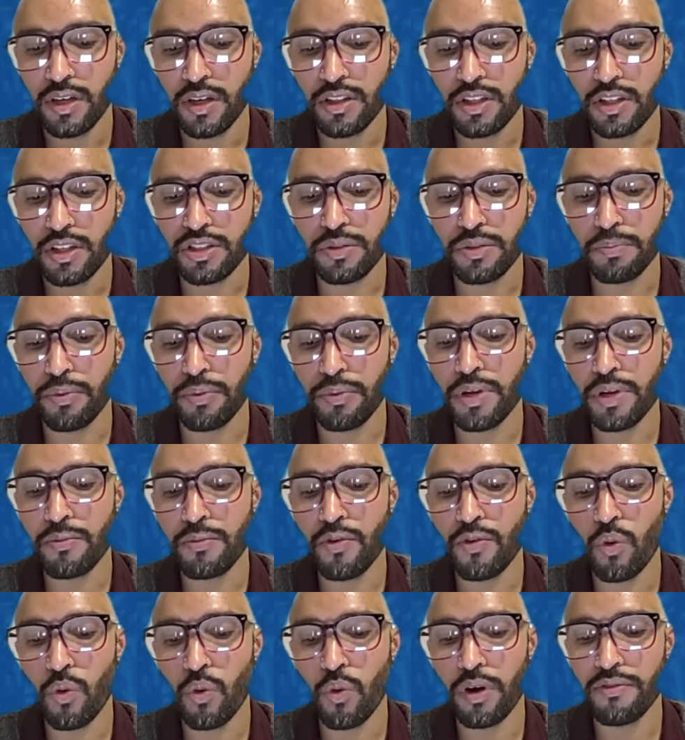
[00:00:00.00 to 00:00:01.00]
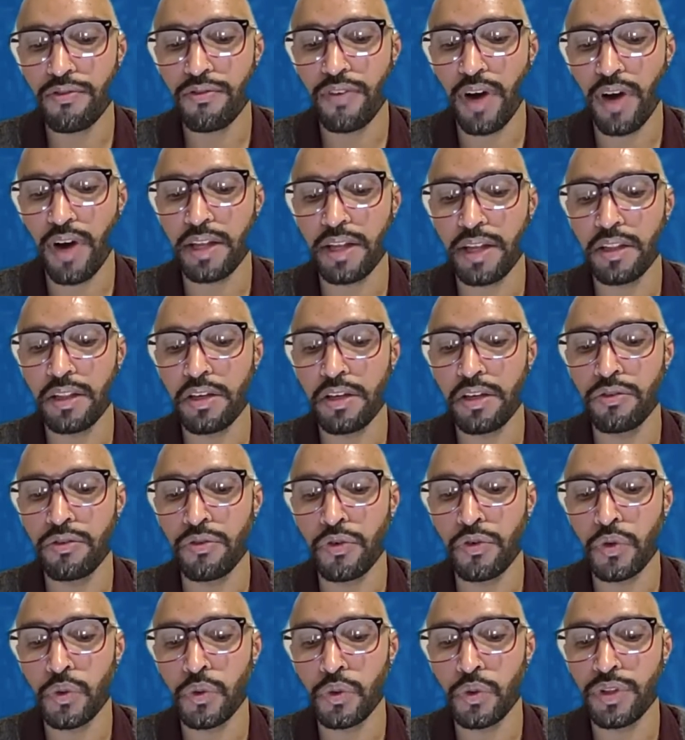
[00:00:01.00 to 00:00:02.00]
the Supreme Court finally
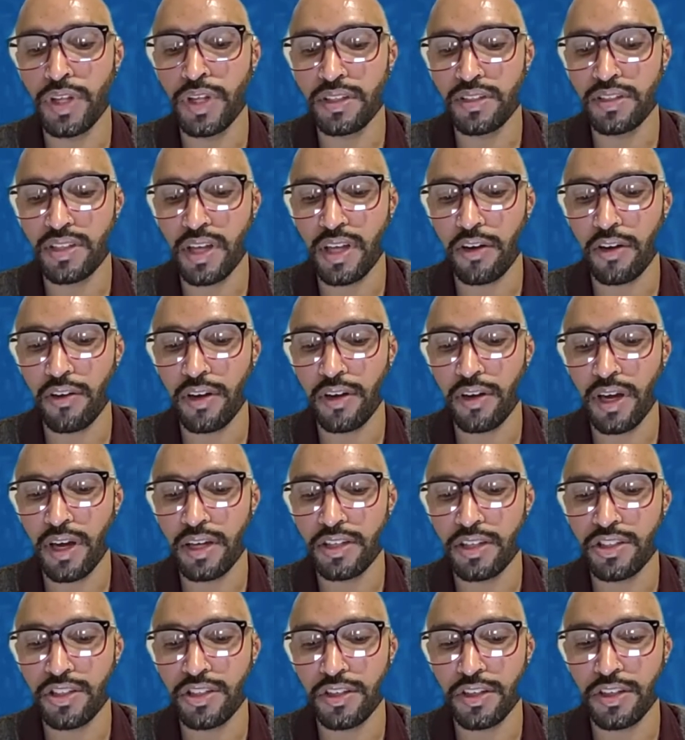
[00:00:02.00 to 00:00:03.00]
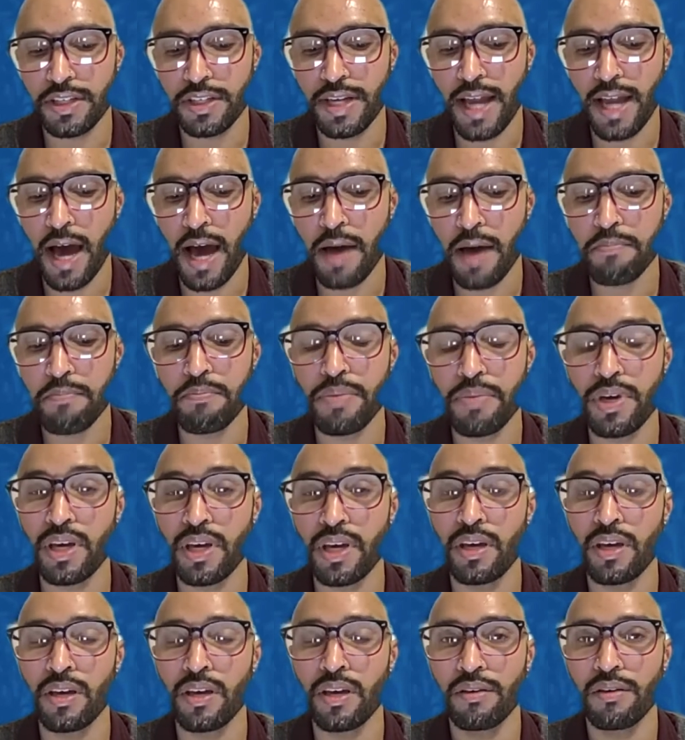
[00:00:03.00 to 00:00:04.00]
ruled that segregation could not
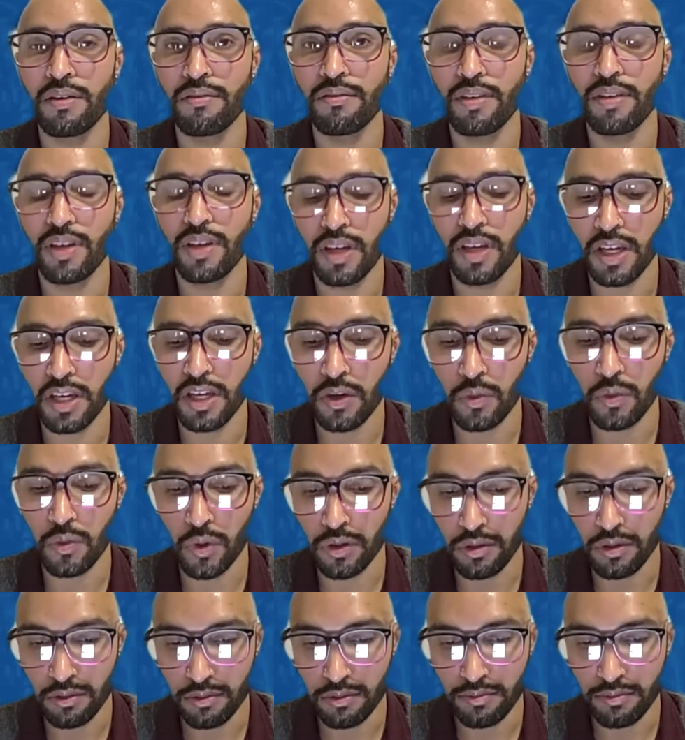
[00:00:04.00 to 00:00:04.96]
be equal.